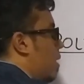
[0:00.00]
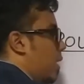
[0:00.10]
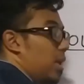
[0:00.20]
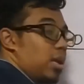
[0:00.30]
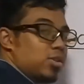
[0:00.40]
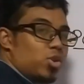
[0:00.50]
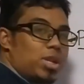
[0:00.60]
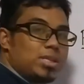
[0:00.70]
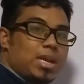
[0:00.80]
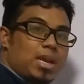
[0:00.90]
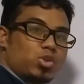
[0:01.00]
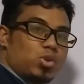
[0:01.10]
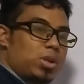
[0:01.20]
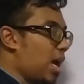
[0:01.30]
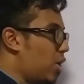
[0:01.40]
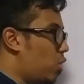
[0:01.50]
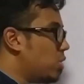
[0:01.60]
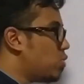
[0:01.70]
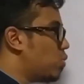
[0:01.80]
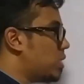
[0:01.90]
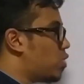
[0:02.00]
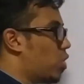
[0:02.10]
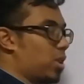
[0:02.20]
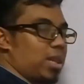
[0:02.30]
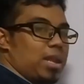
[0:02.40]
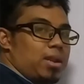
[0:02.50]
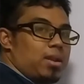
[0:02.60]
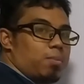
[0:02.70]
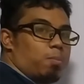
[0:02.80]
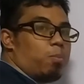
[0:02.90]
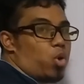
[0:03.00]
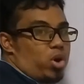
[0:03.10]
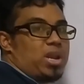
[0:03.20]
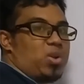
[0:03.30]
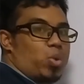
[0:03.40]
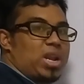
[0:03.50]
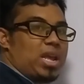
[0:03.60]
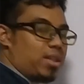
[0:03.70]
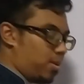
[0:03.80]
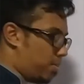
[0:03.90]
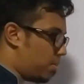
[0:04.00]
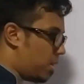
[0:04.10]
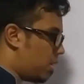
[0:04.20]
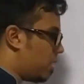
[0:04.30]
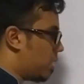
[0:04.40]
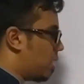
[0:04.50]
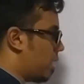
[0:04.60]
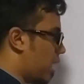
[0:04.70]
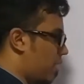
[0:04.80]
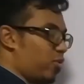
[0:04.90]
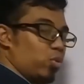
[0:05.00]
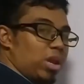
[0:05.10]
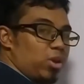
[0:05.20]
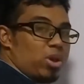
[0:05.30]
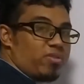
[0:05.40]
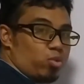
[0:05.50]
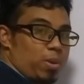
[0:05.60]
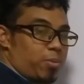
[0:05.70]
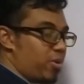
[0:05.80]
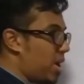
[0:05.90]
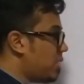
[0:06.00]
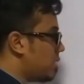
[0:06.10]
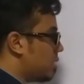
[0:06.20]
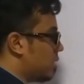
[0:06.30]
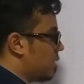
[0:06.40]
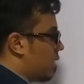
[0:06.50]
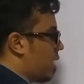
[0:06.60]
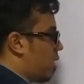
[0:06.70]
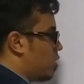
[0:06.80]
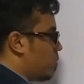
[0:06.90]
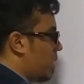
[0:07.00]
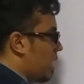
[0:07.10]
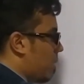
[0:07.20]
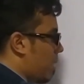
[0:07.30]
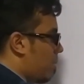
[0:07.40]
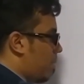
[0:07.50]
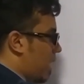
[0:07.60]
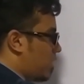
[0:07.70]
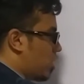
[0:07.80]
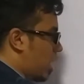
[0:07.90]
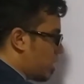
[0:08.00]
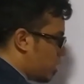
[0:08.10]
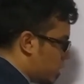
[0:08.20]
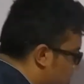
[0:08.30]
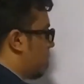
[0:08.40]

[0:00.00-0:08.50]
Okay. So these are actually ions which contain more than one atom. There are a few that you have to memorize. I will split them up by charge.